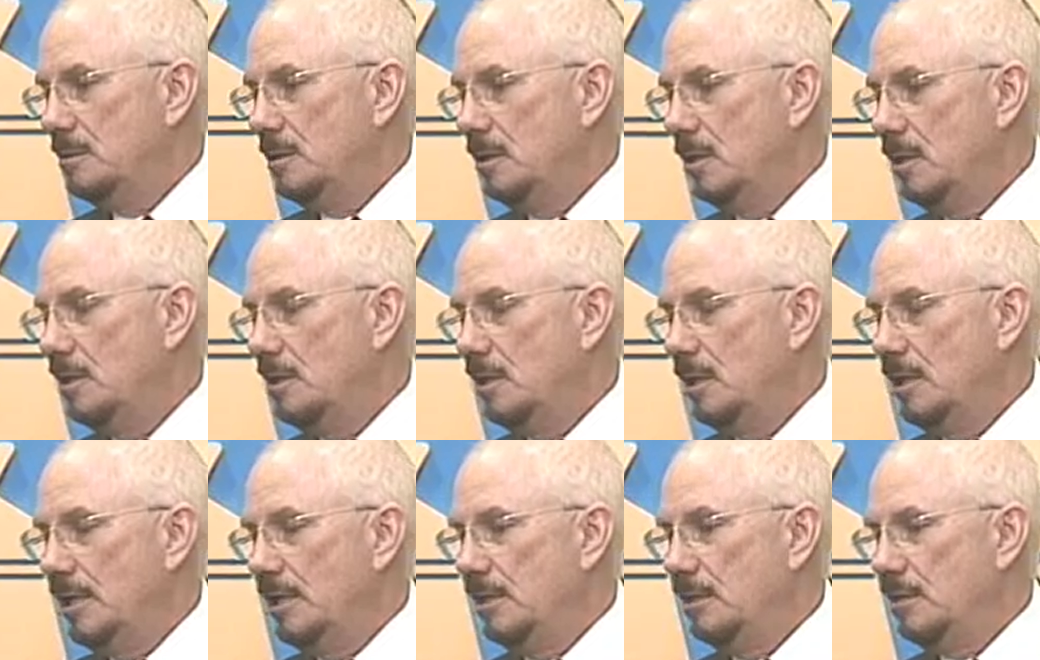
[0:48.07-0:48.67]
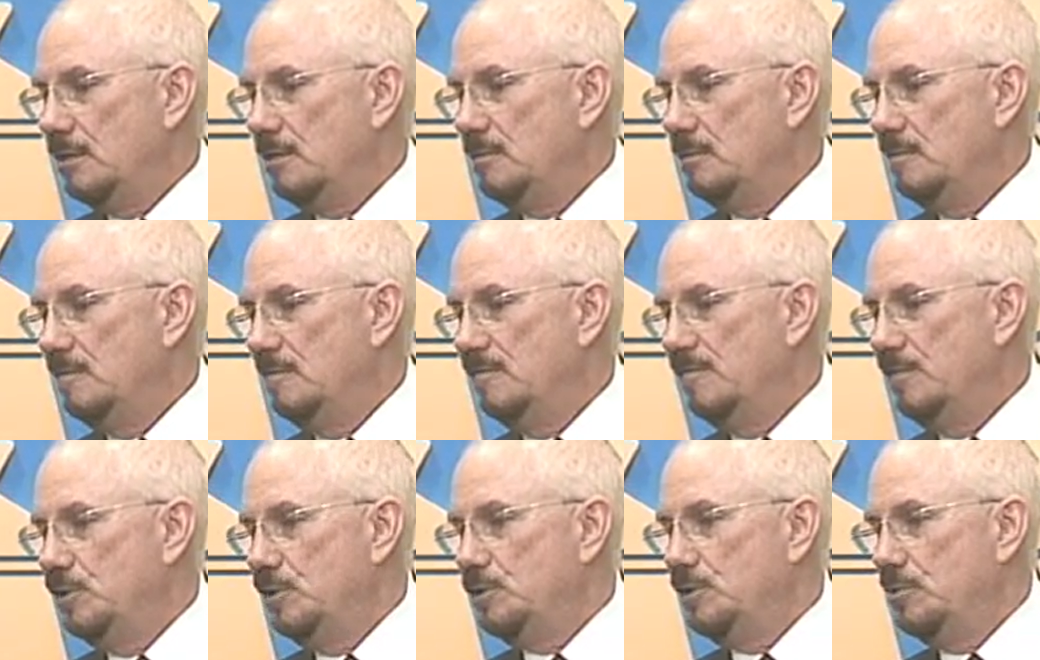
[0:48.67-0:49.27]
unlike the
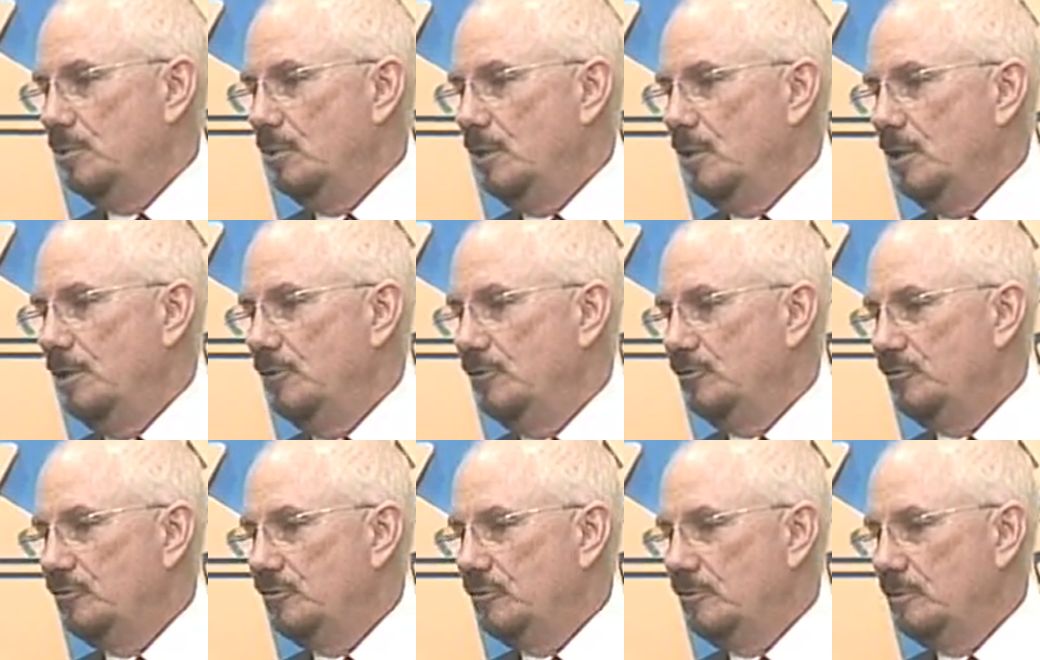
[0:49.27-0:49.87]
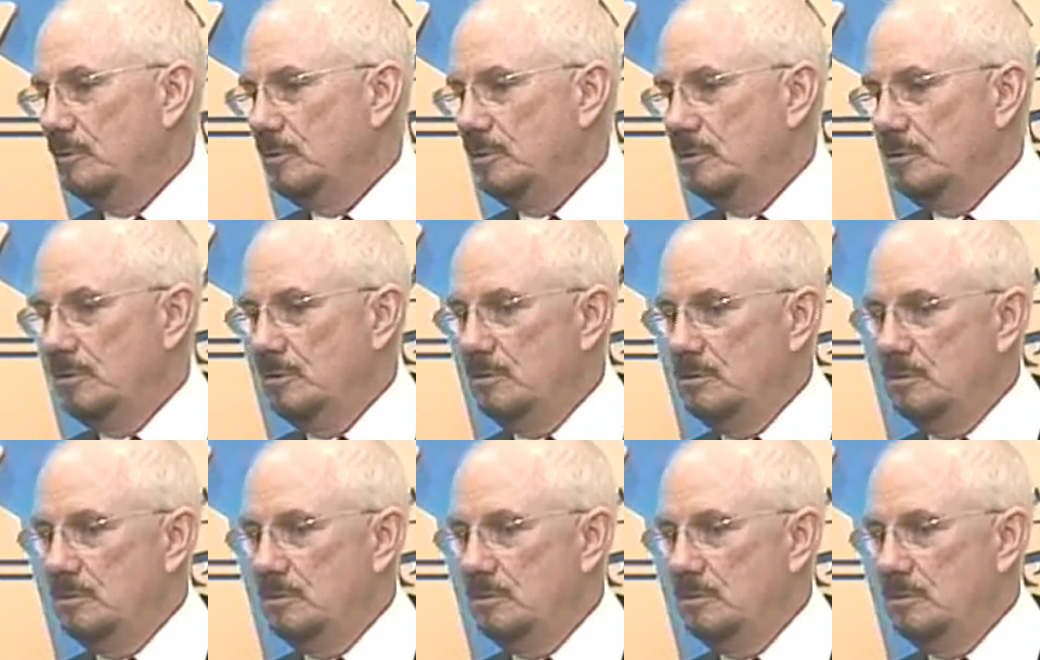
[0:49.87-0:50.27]
visual arts, uh,